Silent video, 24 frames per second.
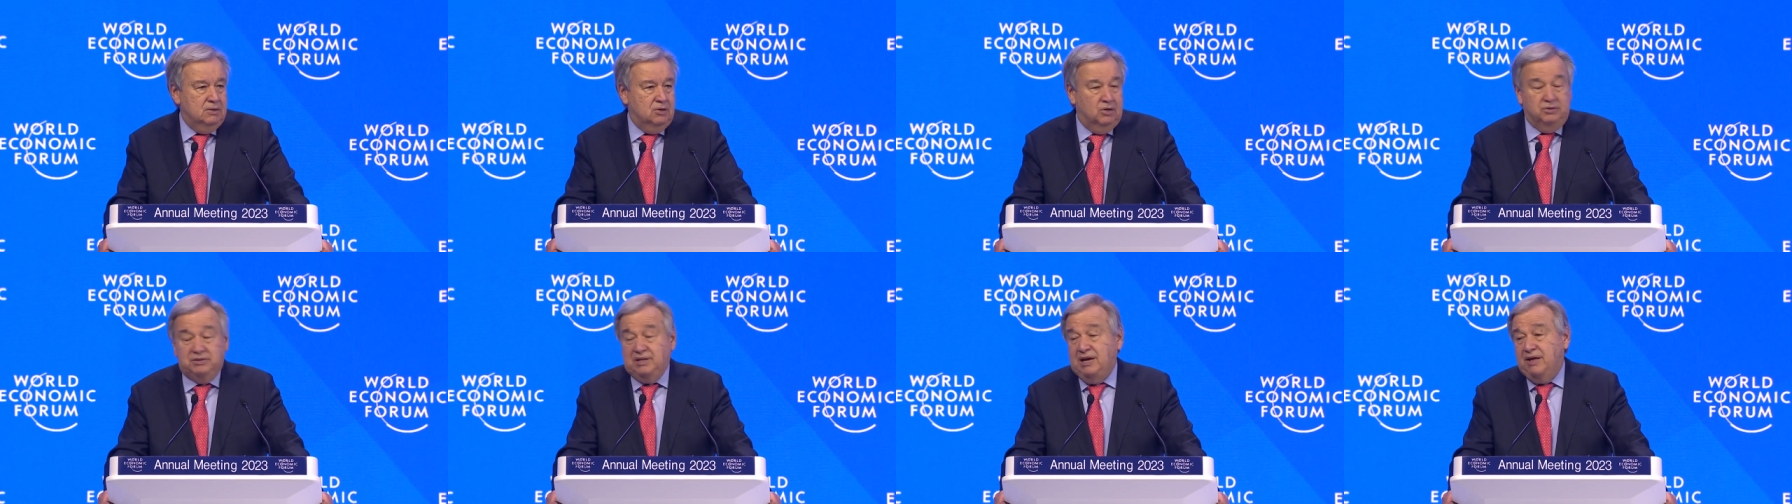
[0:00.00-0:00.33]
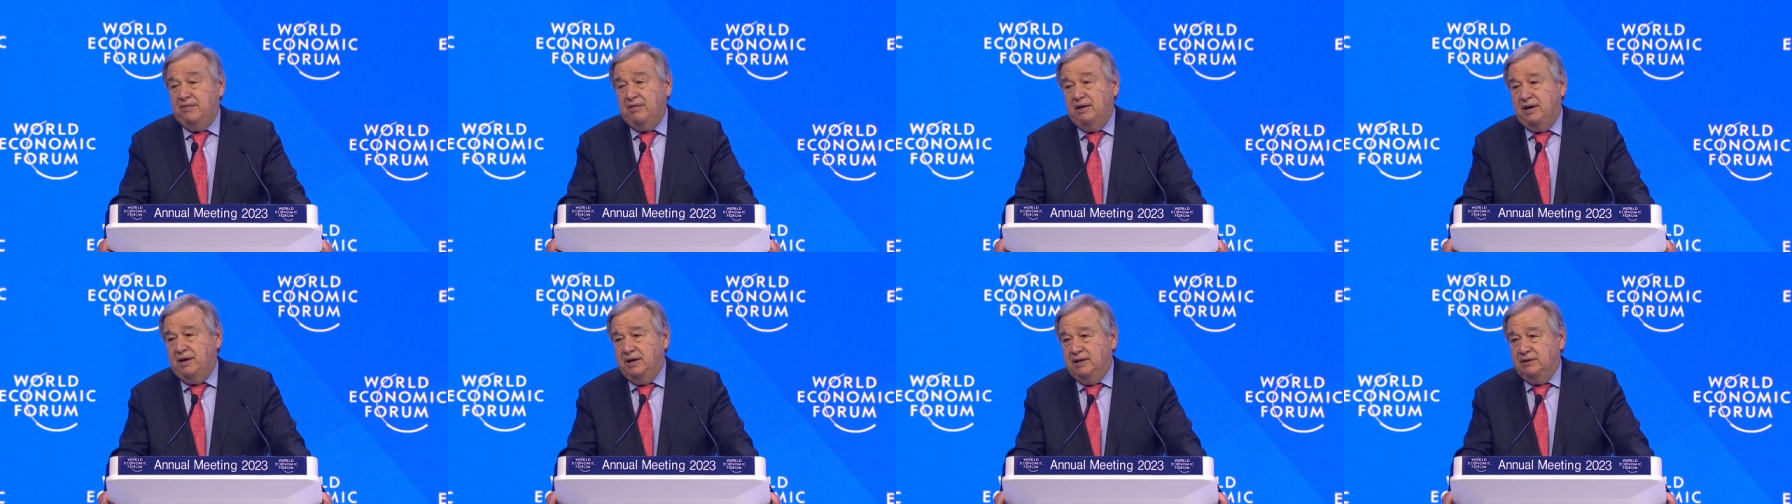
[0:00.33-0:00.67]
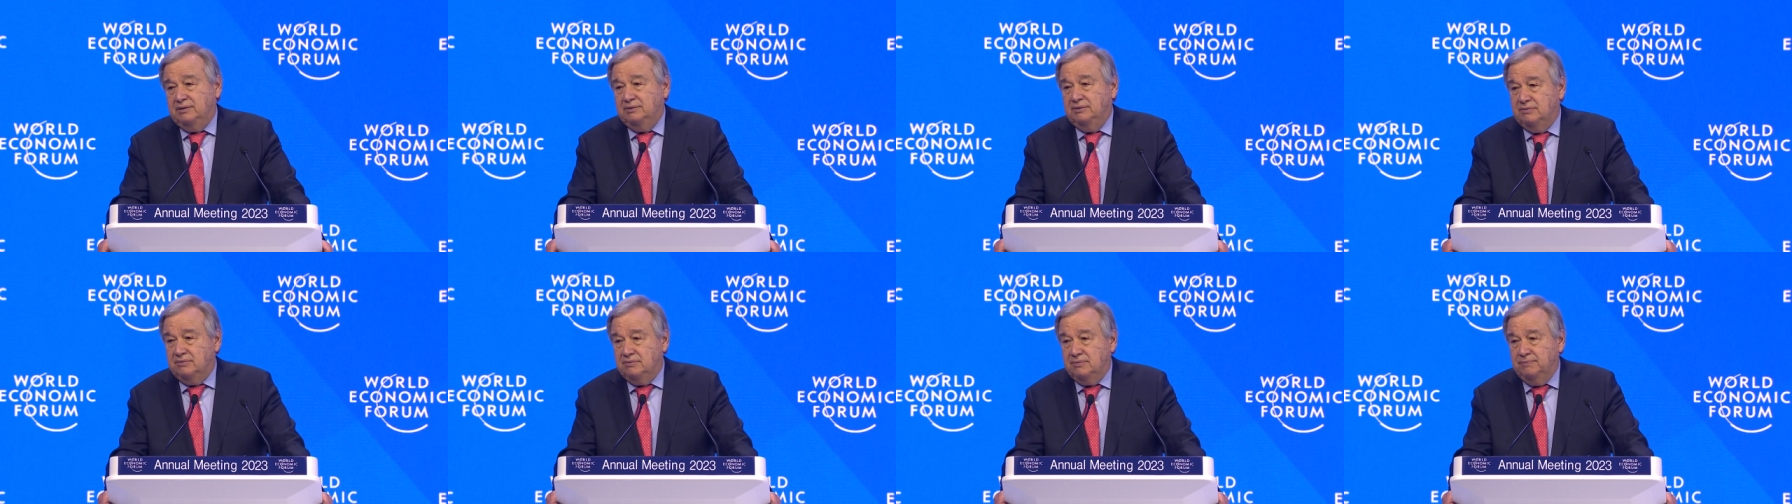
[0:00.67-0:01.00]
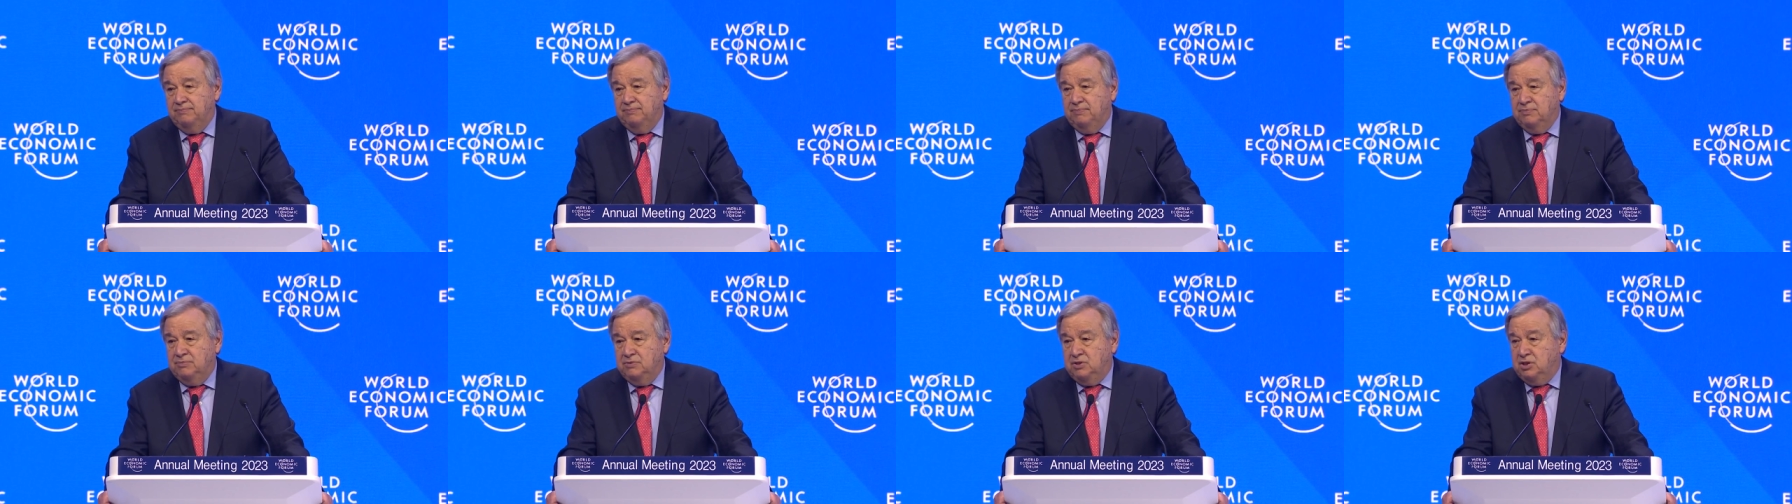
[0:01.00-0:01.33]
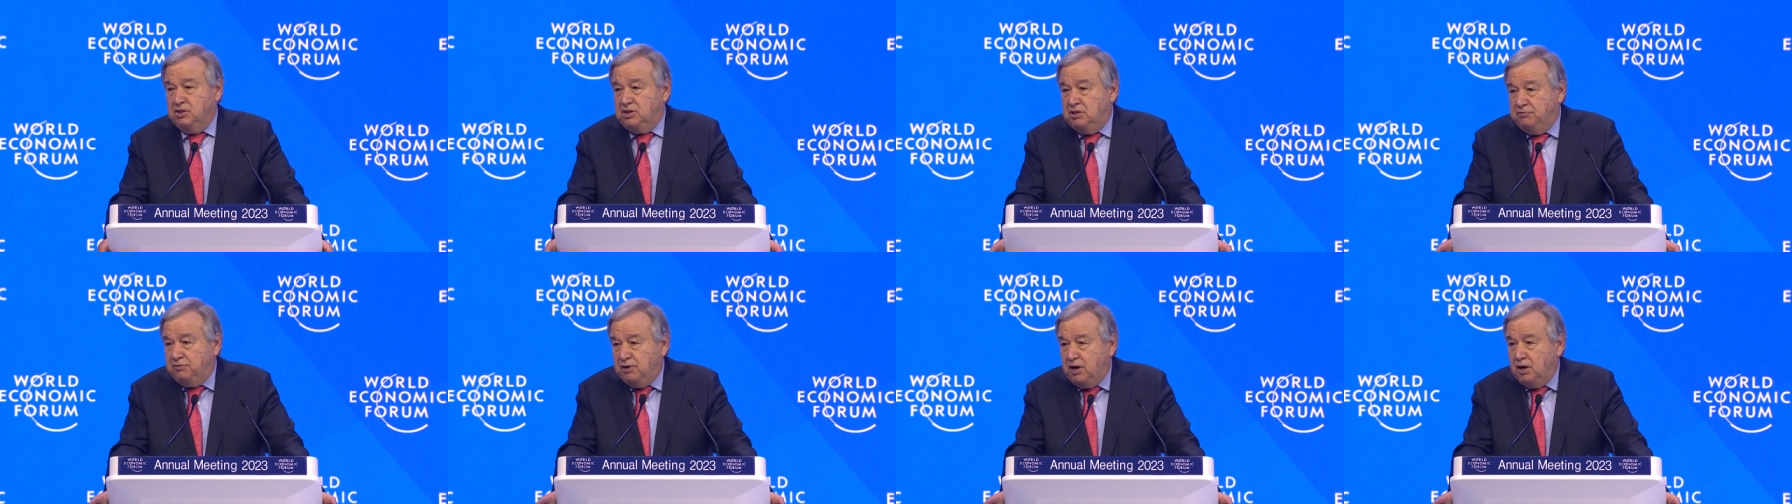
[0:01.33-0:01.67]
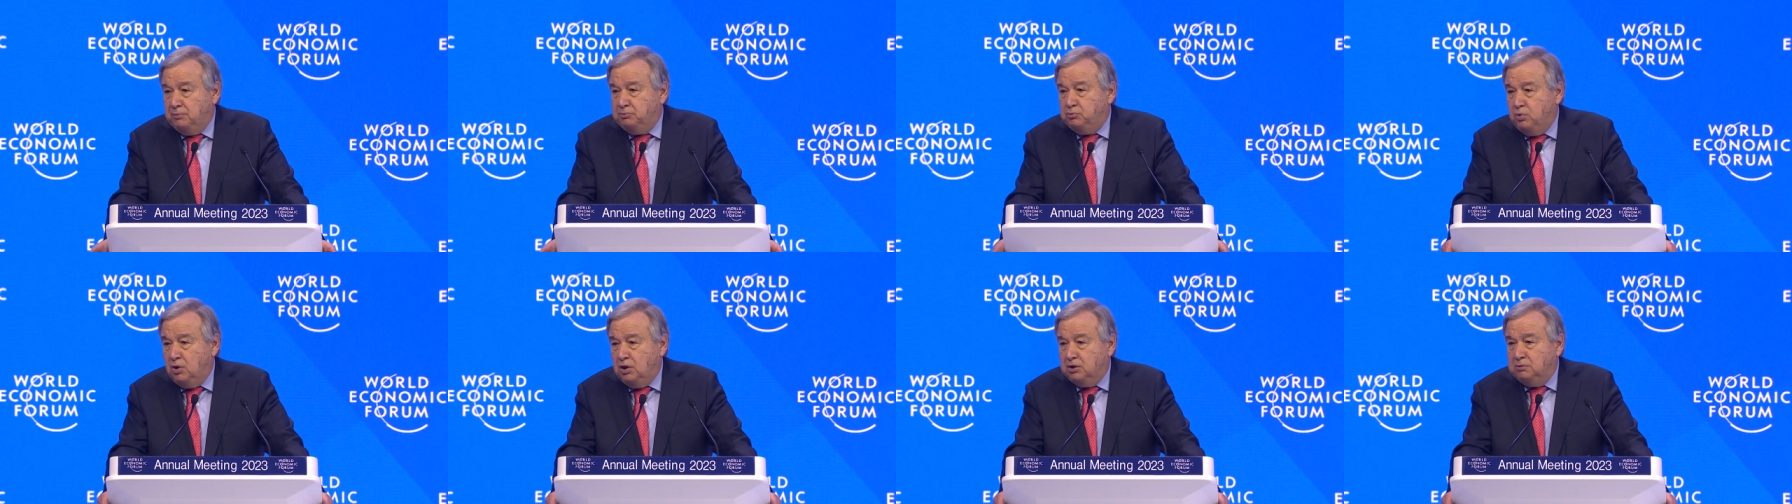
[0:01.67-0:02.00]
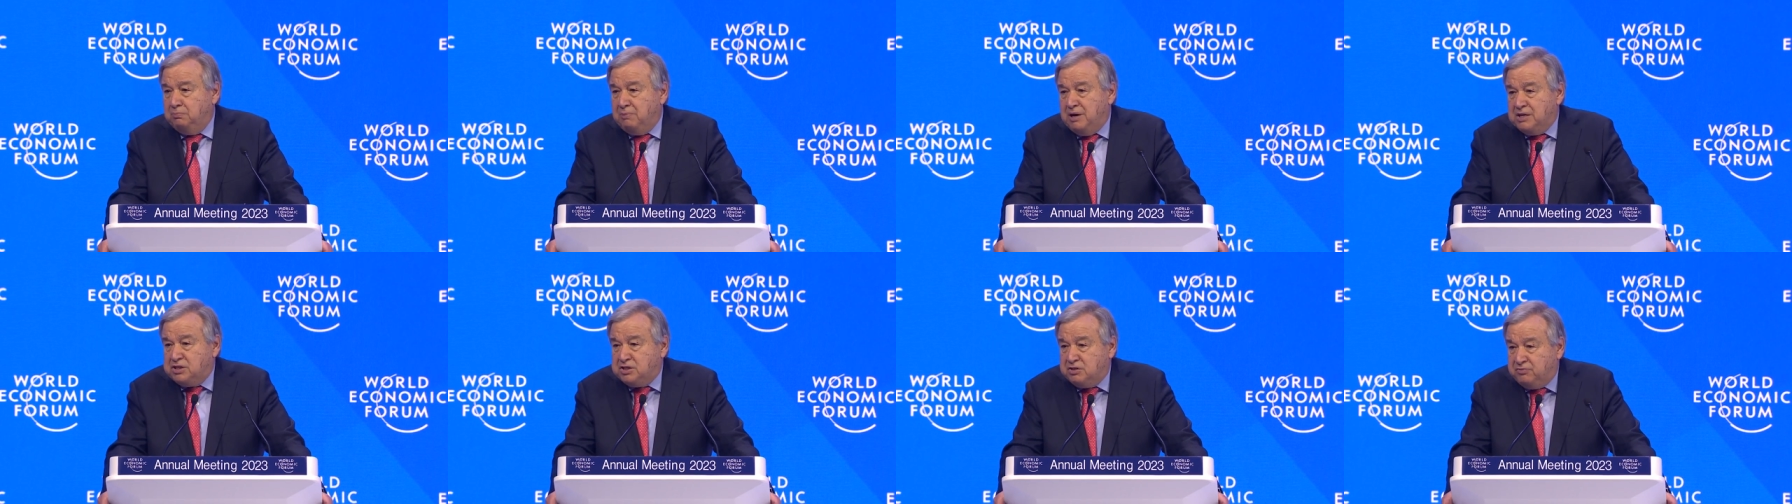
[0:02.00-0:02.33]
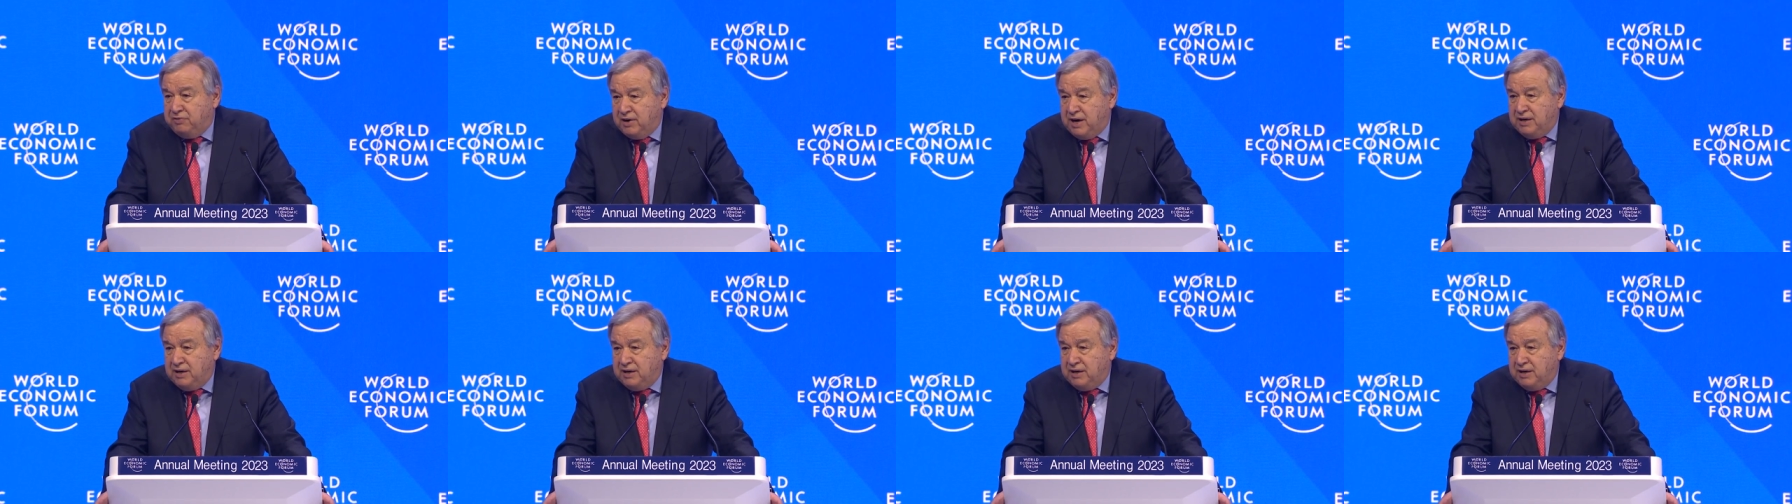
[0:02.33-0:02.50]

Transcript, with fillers: On the other hand, the developed world must